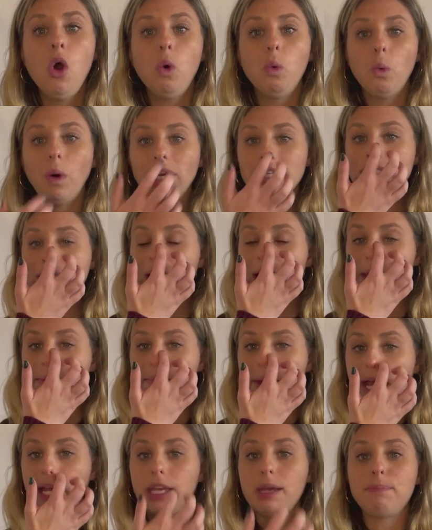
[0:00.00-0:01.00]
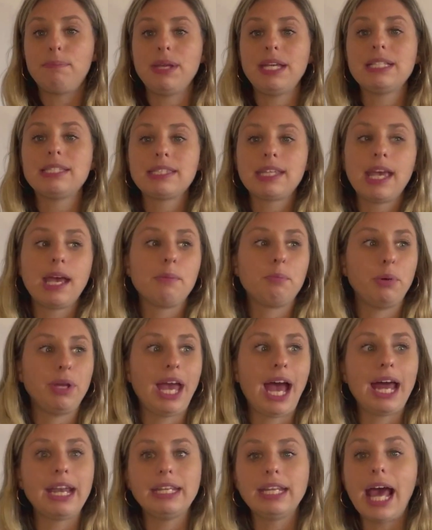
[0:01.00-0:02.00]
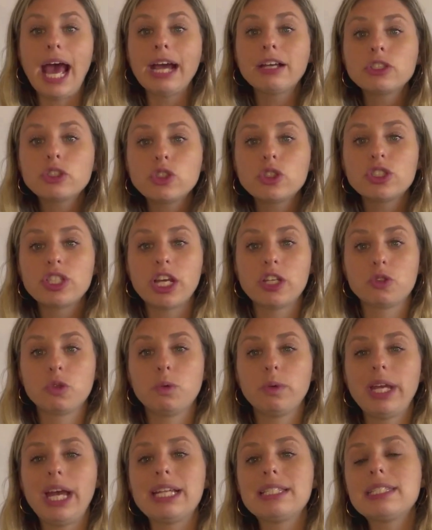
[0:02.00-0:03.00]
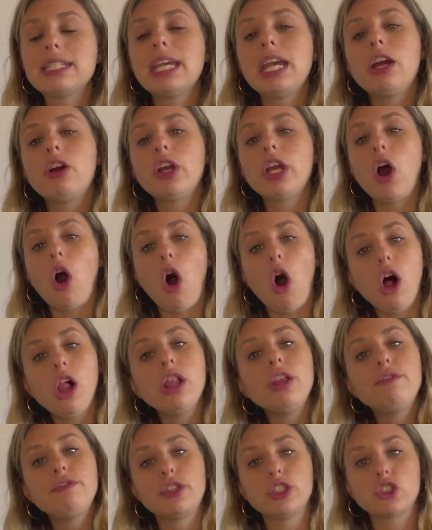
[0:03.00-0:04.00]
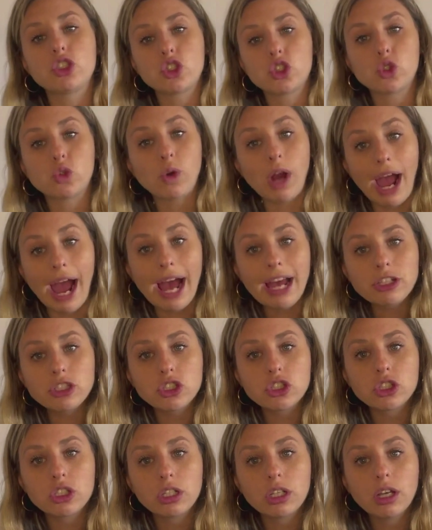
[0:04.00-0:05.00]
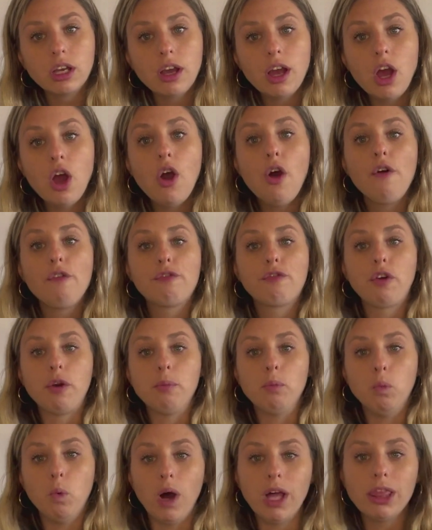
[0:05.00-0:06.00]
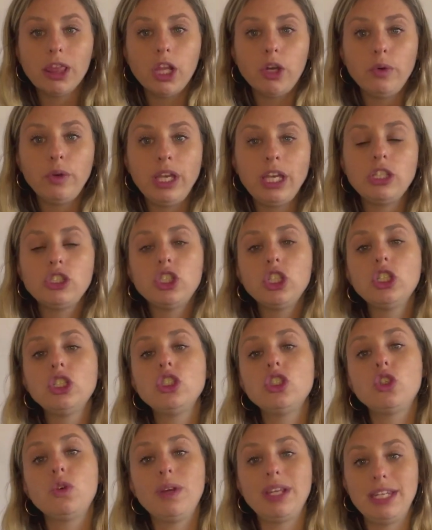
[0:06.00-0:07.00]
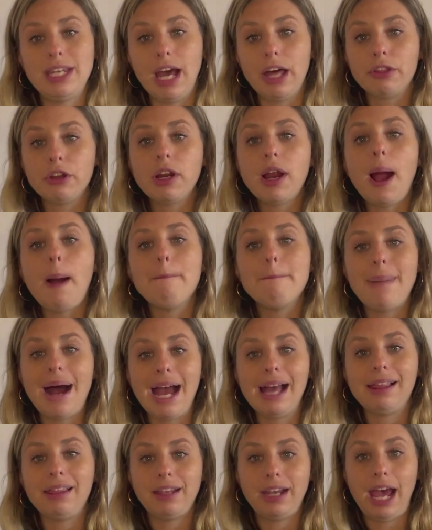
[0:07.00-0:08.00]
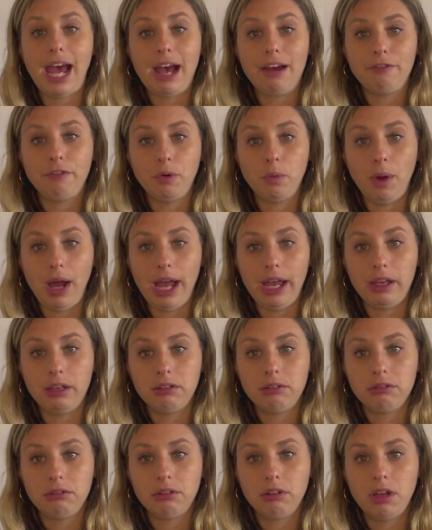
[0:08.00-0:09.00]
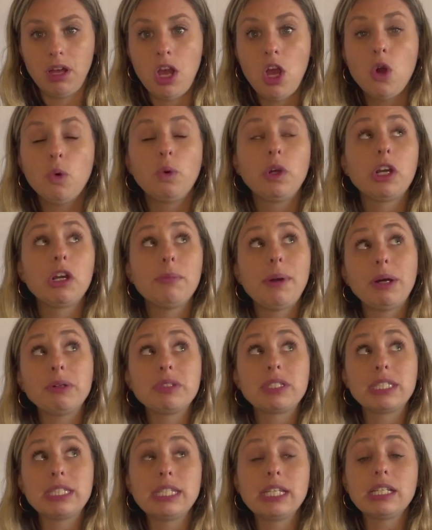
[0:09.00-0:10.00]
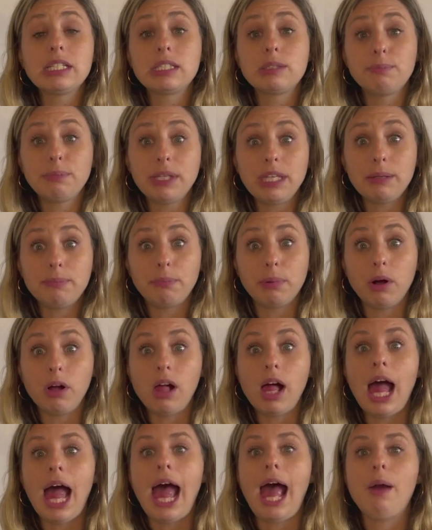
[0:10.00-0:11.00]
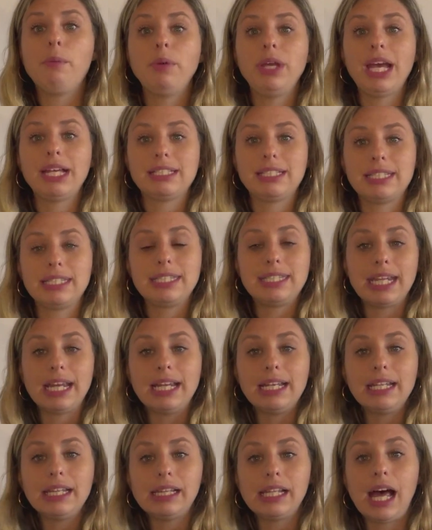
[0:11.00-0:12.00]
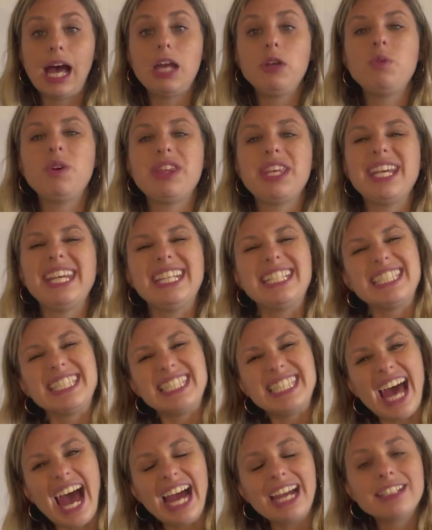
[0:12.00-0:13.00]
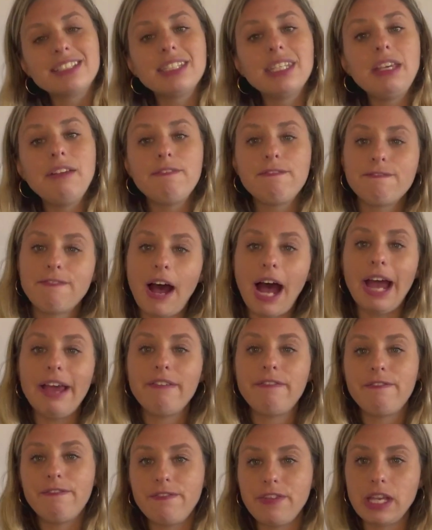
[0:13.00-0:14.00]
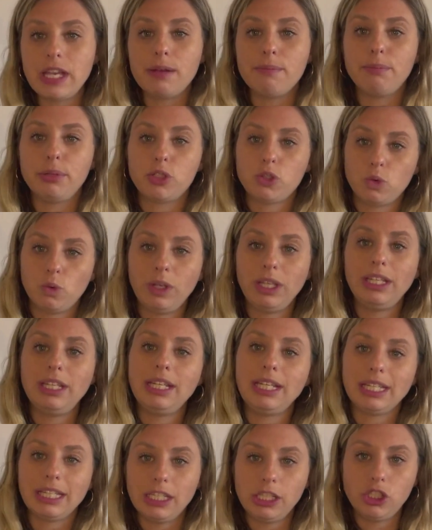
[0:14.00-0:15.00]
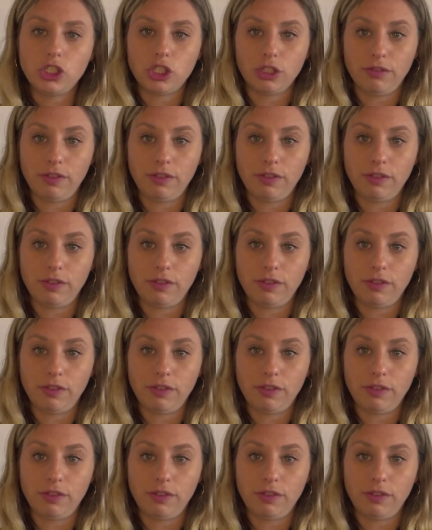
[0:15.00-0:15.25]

One time back at base camp, we had an exercise where we had to carry all of the trash from one location to another a mile and a half away. We were about six people and we had to stand in line with exactly five feet between each